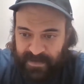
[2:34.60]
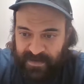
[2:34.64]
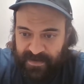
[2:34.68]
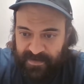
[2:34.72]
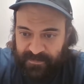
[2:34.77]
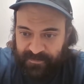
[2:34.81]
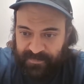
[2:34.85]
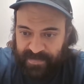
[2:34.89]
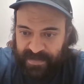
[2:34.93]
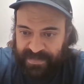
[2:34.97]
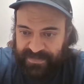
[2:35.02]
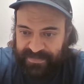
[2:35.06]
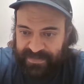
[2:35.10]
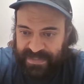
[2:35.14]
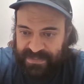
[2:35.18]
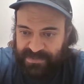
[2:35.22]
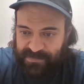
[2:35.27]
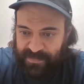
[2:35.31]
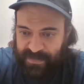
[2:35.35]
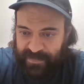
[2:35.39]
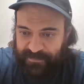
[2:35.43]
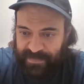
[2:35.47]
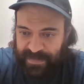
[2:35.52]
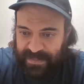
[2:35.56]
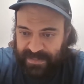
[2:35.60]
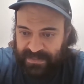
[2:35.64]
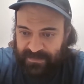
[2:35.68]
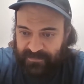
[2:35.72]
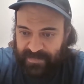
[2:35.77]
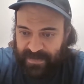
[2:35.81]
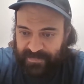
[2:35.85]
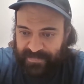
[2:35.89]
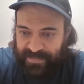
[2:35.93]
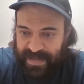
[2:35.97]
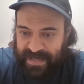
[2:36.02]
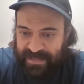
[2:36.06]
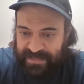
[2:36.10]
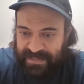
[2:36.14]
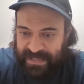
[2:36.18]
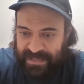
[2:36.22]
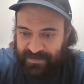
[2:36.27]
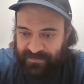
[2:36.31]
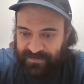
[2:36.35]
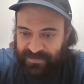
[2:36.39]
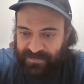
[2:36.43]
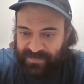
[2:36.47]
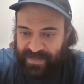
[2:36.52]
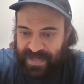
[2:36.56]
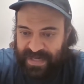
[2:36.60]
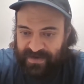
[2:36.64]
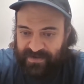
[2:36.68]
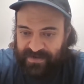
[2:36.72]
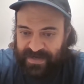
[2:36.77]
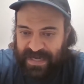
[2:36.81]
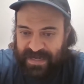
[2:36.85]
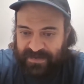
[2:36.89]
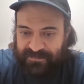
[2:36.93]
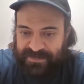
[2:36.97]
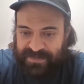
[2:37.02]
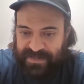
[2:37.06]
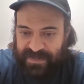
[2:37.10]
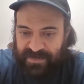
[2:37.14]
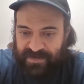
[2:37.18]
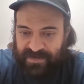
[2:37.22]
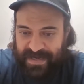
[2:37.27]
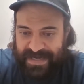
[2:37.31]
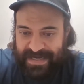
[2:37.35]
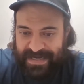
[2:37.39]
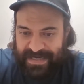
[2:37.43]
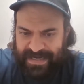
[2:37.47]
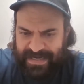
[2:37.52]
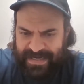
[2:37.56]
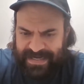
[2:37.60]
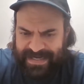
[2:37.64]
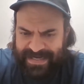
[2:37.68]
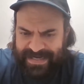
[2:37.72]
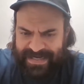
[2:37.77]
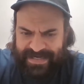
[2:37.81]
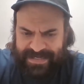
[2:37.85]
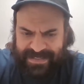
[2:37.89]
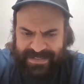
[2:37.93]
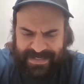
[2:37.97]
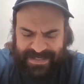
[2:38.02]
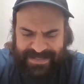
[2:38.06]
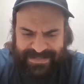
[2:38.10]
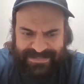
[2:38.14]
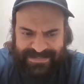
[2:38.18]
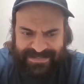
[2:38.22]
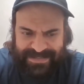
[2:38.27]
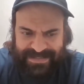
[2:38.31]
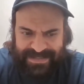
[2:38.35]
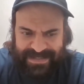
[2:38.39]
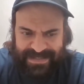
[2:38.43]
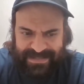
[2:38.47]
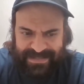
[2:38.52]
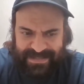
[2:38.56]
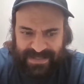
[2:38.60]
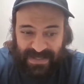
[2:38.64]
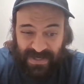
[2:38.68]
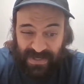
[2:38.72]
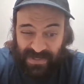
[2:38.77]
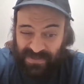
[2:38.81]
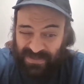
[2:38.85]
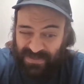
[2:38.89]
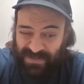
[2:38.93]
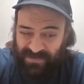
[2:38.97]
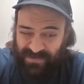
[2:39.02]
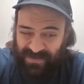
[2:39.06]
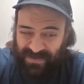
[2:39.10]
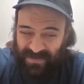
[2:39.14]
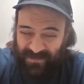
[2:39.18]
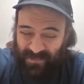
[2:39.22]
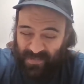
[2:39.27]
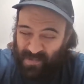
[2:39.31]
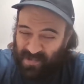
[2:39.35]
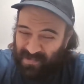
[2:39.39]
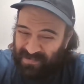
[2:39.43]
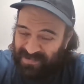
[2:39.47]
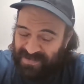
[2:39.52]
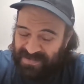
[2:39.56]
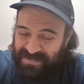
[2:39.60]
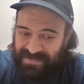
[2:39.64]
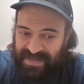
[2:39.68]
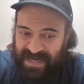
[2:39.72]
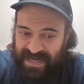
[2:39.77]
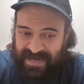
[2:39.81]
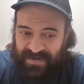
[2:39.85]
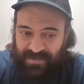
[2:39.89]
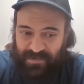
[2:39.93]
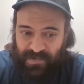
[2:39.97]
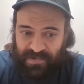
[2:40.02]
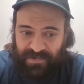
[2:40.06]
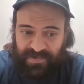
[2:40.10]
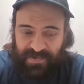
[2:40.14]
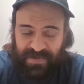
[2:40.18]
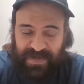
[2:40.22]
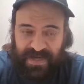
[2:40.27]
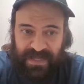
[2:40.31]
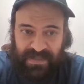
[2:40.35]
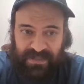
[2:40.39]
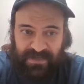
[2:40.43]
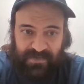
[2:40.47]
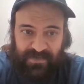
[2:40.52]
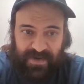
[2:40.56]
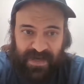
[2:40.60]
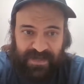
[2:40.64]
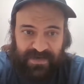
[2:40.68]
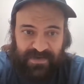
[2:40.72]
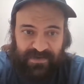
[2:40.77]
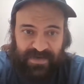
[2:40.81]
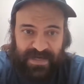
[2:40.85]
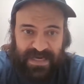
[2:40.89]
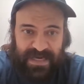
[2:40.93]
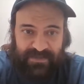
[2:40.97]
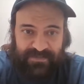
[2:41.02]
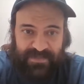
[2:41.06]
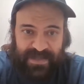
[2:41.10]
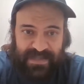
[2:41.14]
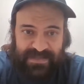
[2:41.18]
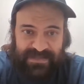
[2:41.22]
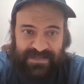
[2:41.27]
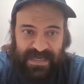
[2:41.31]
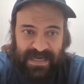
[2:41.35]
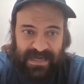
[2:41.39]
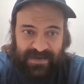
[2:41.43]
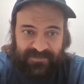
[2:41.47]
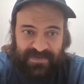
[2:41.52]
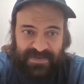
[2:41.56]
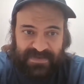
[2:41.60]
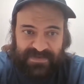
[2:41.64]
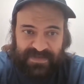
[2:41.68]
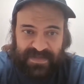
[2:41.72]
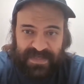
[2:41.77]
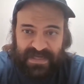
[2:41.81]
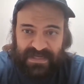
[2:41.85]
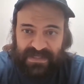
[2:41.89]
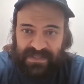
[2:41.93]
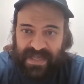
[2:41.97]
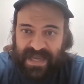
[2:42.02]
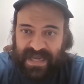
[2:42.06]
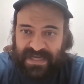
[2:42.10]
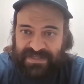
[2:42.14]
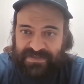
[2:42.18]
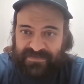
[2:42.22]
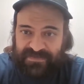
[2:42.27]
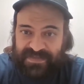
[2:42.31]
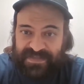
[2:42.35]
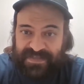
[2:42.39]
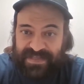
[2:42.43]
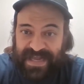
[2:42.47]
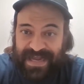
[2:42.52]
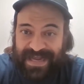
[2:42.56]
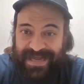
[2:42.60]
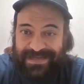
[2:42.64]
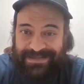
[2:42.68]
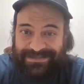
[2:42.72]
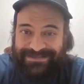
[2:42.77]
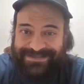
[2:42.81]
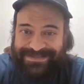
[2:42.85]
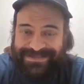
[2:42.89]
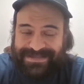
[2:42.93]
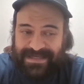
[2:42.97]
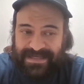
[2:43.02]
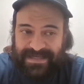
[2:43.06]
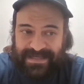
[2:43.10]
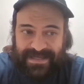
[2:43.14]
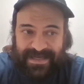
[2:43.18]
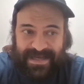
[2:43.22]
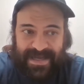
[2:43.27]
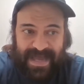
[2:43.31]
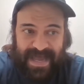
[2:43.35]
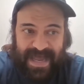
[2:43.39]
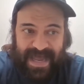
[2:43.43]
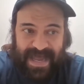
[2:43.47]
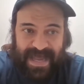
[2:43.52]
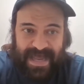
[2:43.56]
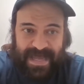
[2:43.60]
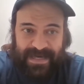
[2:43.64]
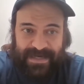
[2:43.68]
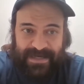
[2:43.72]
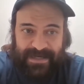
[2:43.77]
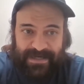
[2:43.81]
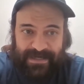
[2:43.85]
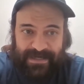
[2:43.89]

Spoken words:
But that's what I'm thinking about that game. With the later games, though, I did hit the under in the Portland State Northern Colorado game. That's obviously a clash of styles. And,